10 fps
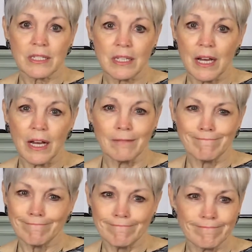
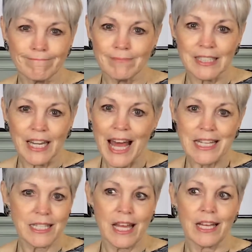the
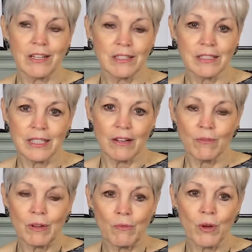last thing that
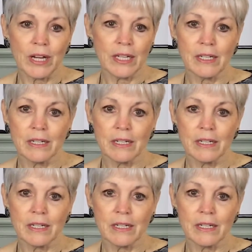we wanted